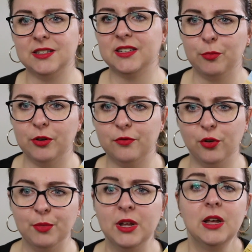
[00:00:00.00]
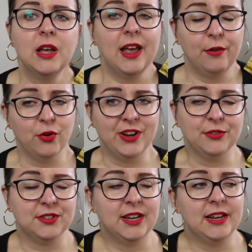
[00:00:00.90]
and separate from everyone
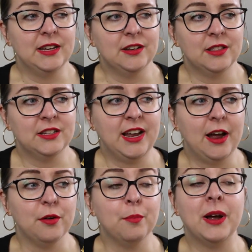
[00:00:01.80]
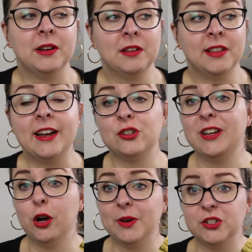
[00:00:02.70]
else in the town, but they actually
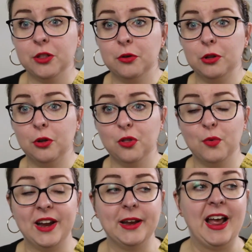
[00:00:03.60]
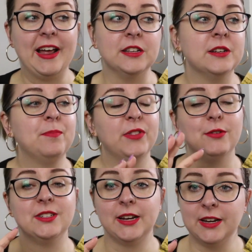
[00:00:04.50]
help each other along the way. And
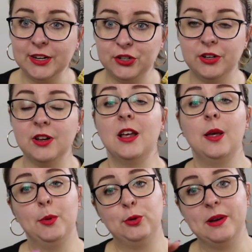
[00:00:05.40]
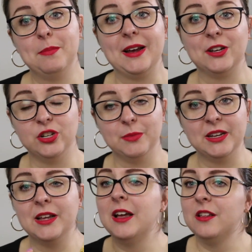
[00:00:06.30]
there is a connection between Mac and
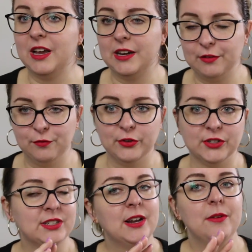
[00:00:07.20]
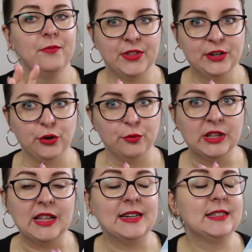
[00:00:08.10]
Jimmy that at first they don't
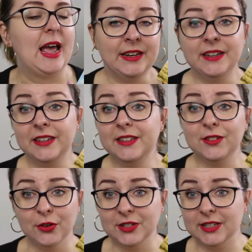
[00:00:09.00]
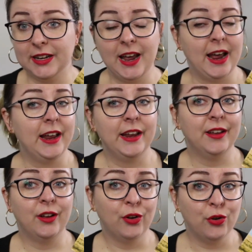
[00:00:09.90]
realize. And it is honestly
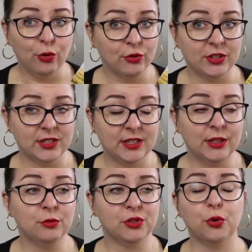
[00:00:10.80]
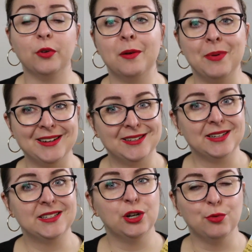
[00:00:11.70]
a gorgeous little story, but it
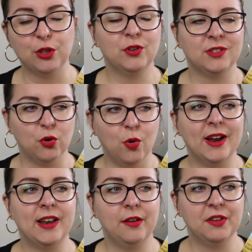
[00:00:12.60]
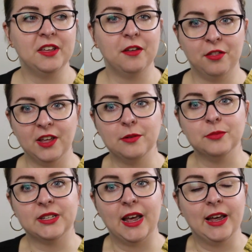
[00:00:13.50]
does deal with some quite heavy
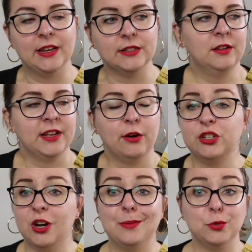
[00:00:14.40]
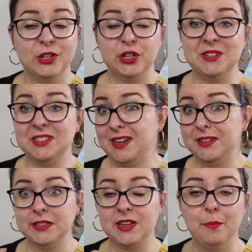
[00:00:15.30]
themes. And there are times where Jimmy's dad
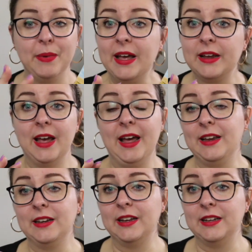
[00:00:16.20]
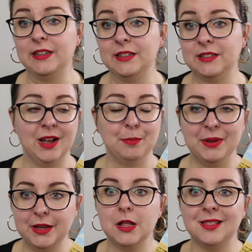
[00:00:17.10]
does come back and is a
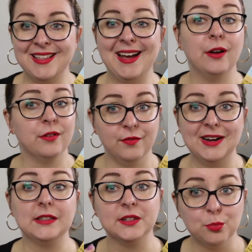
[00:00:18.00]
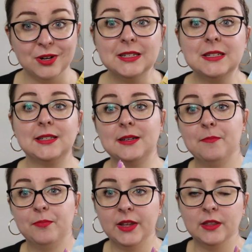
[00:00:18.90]
big, loud, violent presence
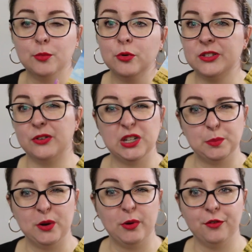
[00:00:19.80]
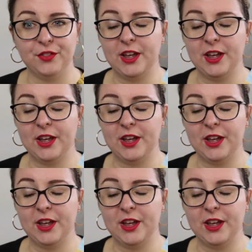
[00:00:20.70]
in the book. So just be aware of